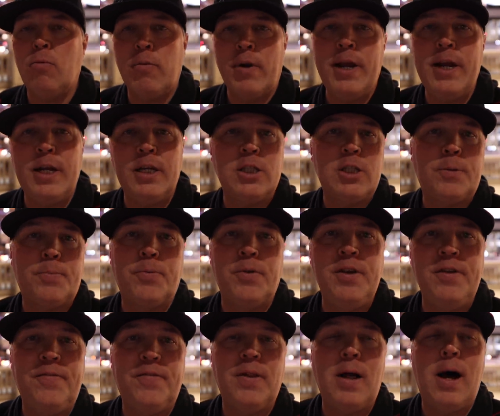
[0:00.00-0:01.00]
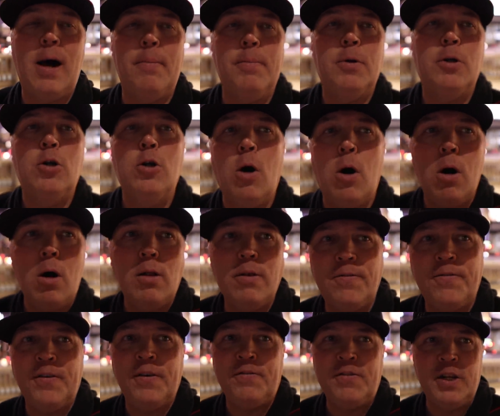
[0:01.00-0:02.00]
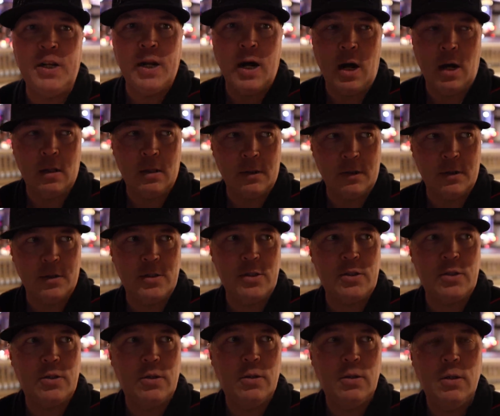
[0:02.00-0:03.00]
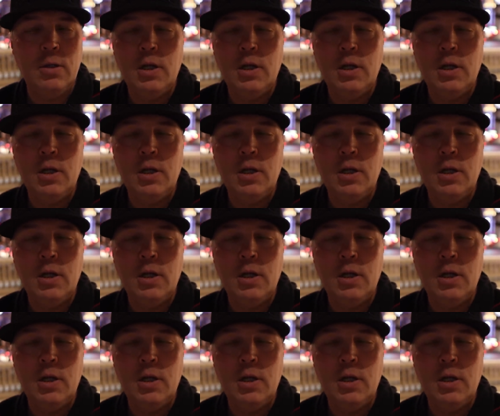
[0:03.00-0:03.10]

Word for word: raised pre-flop called fifty dollars.